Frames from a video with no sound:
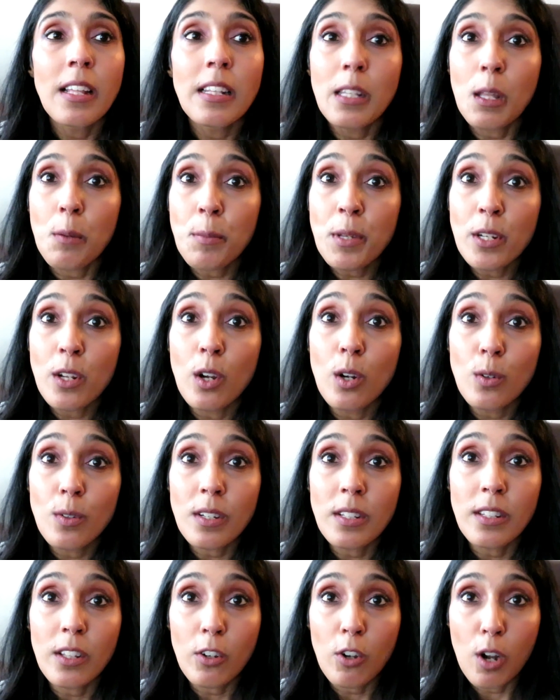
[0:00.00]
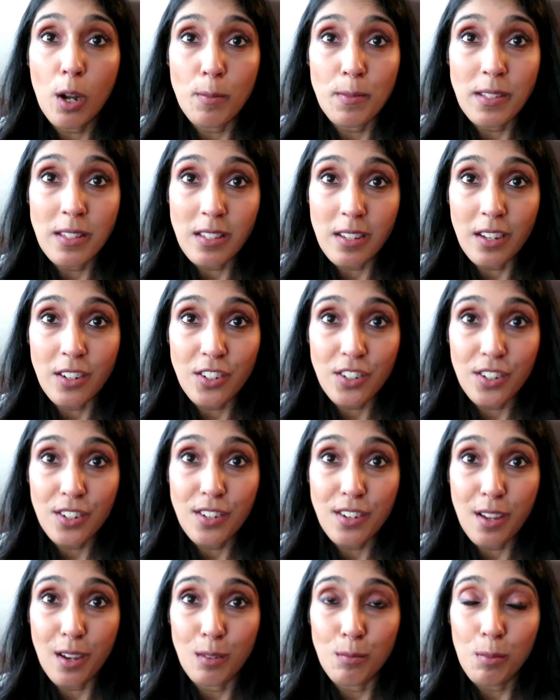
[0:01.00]
Let me know in the comment
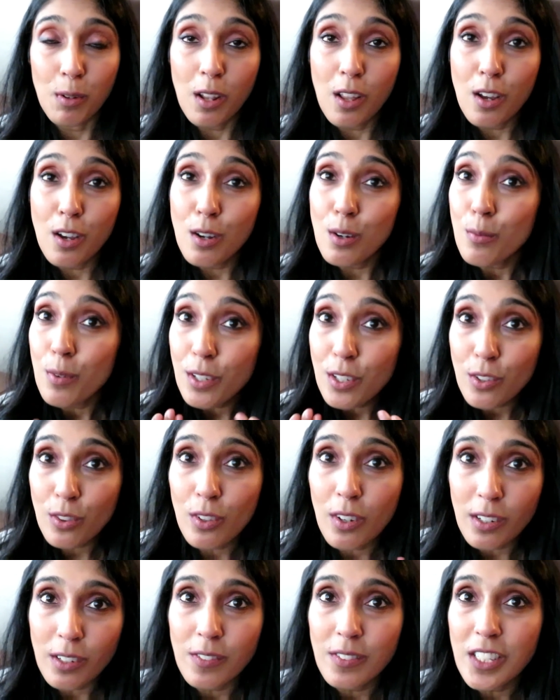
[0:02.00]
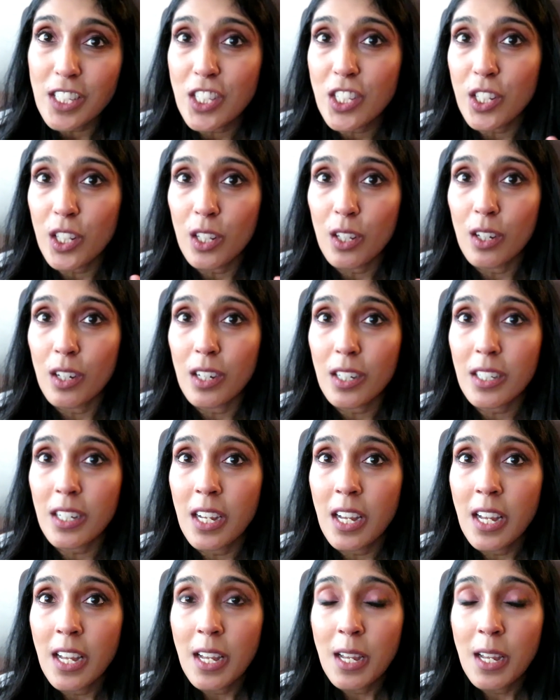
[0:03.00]
section down below what you thought of this look.